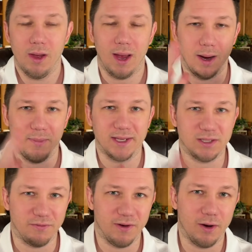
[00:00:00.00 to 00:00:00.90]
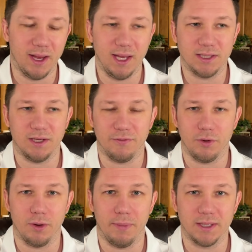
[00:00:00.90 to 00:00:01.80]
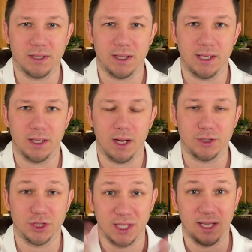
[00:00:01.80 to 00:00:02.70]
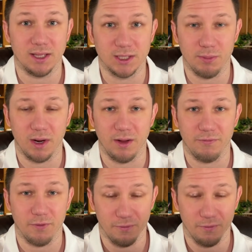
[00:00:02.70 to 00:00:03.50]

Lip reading: and it makes it very easy for you to basically just get this money